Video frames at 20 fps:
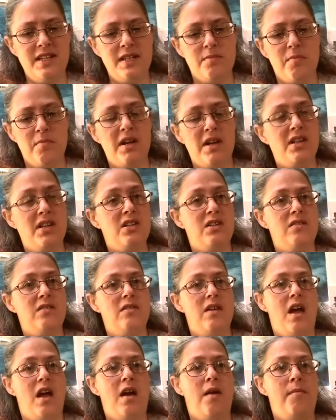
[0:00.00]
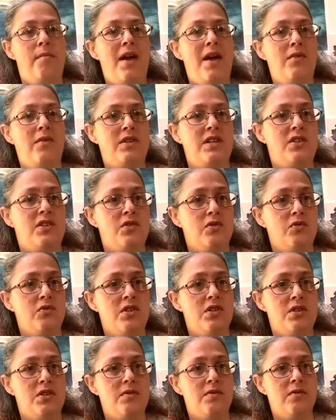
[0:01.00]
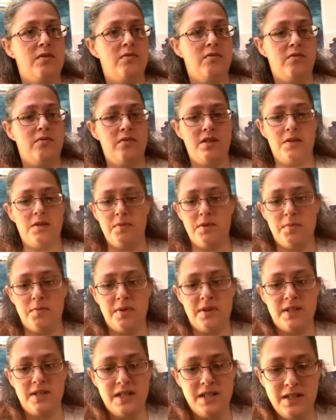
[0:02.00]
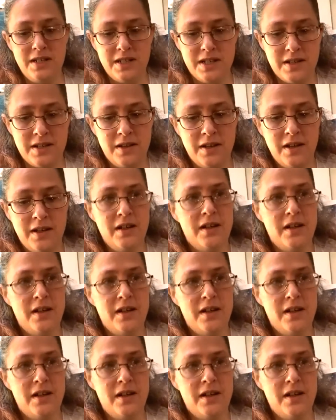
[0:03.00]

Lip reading: is my eldest daughter's Christmas present.